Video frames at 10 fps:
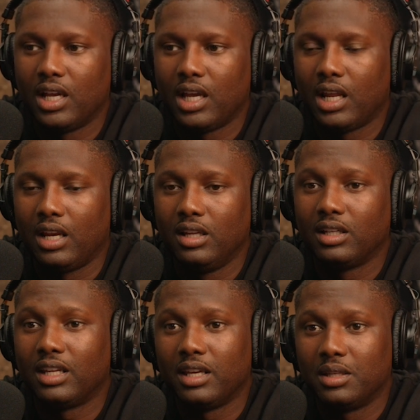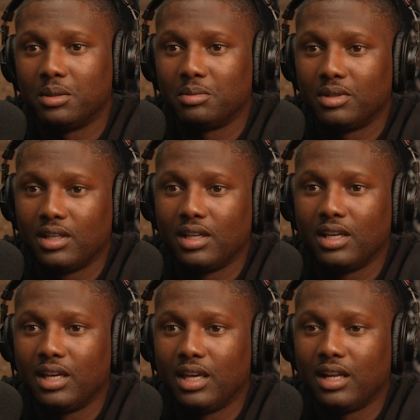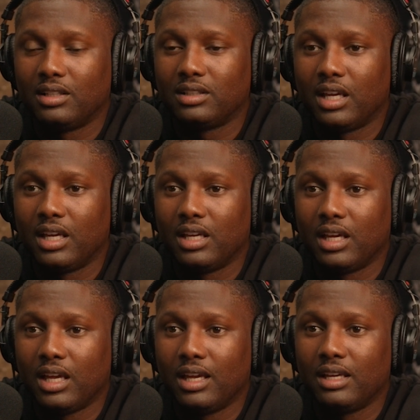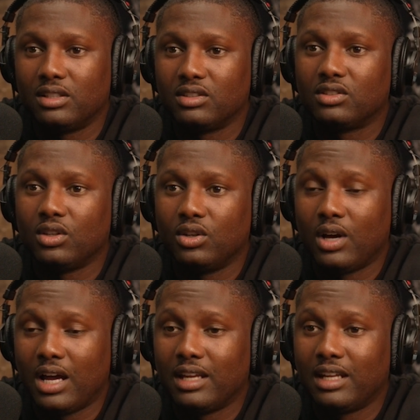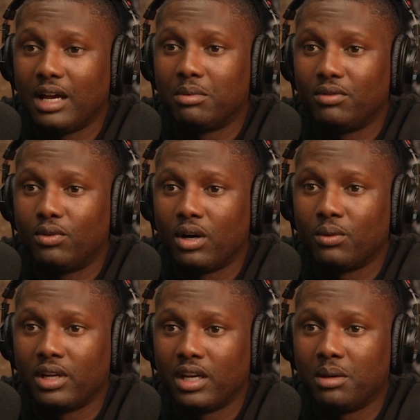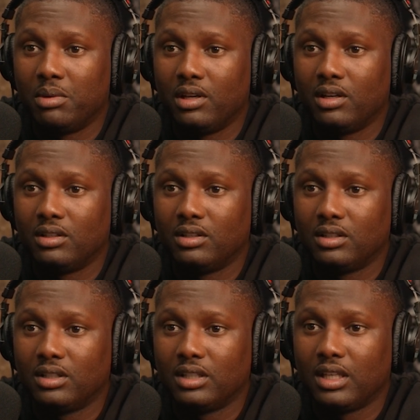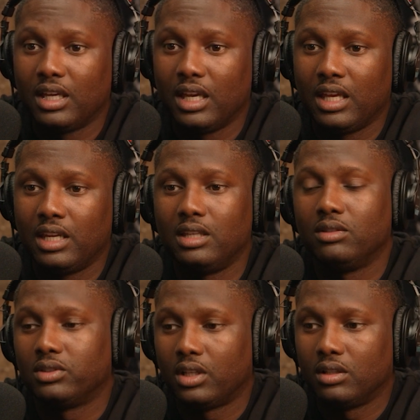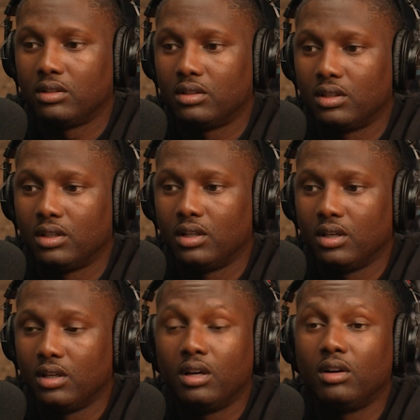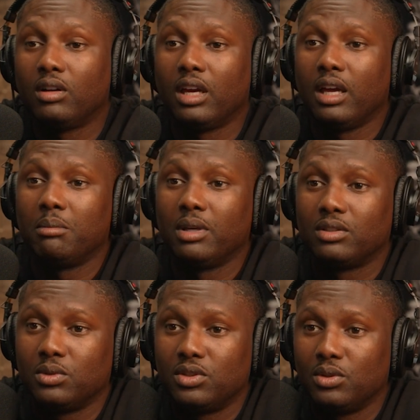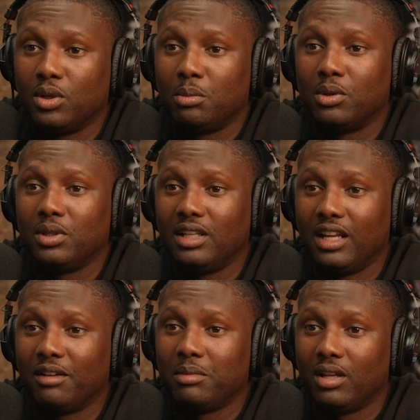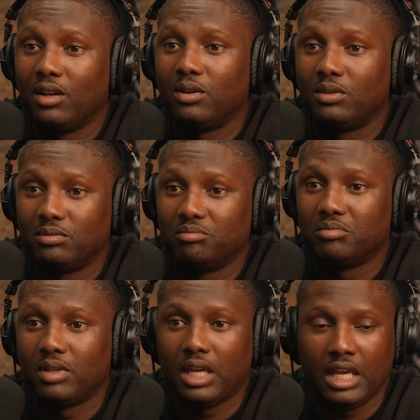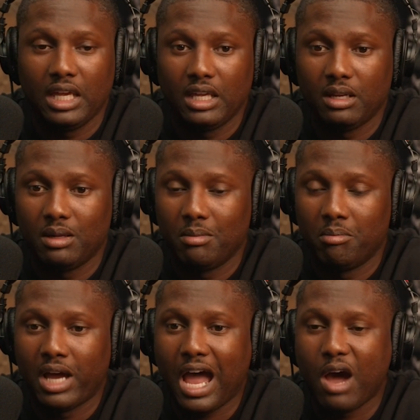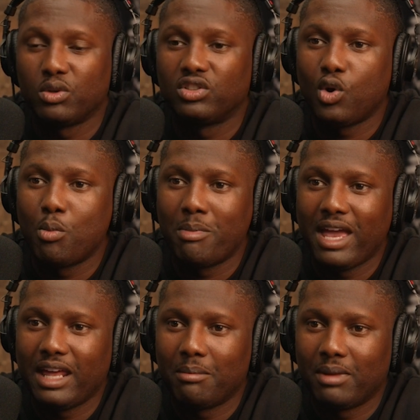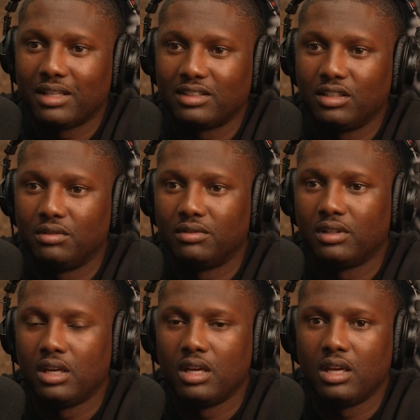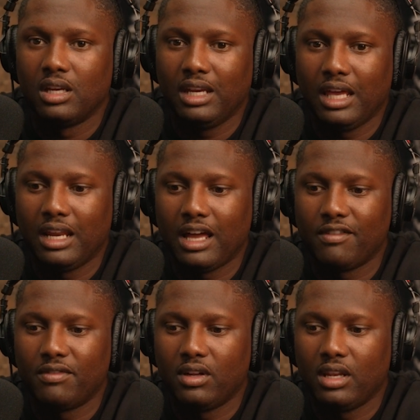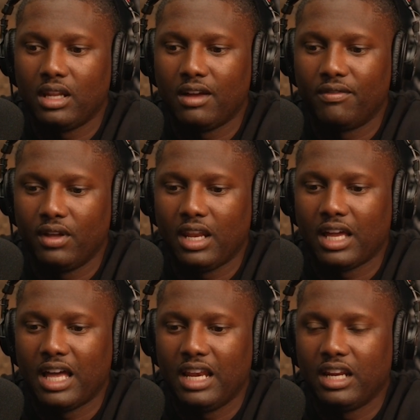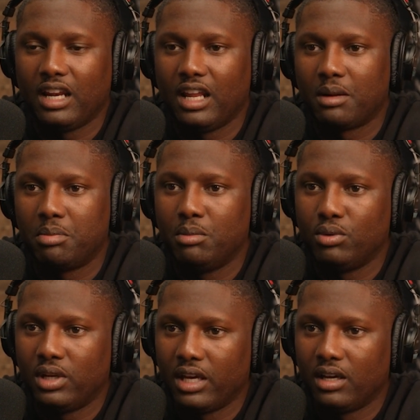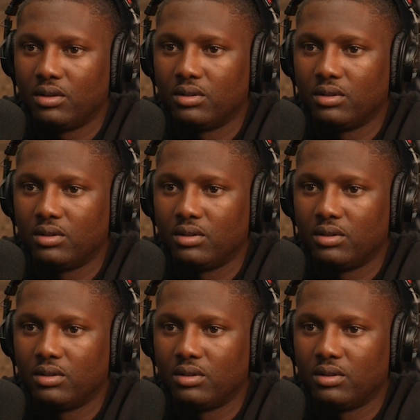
And I looked at him. And I was like, hey, just so you know, I'll die before I ring that bell. And then he was like, okay, I ain't messing with you no more. He left me alone. But I was so mad at myself that I felt like I let a lot of people down.